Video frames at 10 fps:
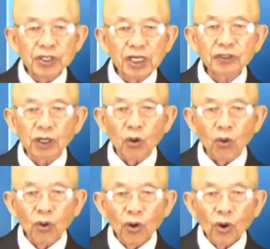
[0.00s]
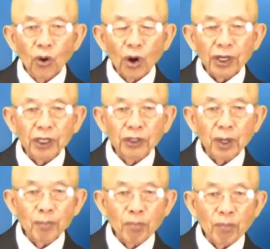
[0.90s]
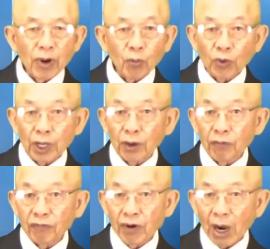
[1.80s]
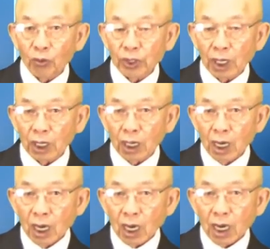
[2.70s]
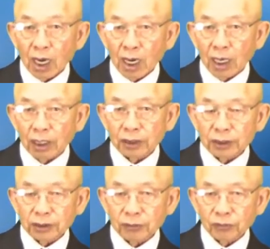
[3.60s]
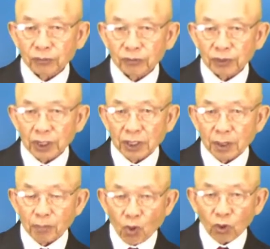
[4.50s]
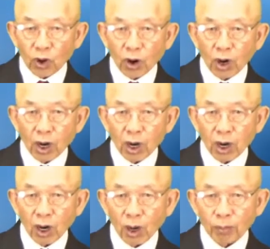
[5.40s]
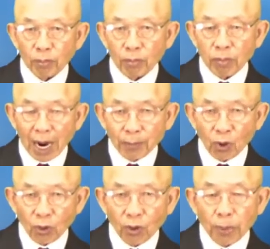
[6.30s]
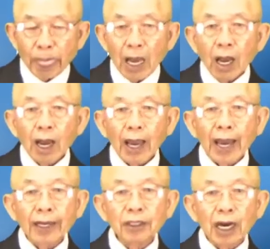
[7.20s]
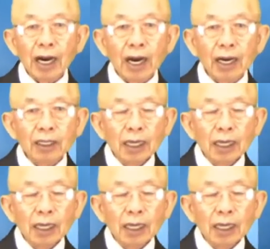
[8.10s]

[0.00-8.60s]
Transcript: years ago, in the we found uh, uh, in the book of Bible, and uh,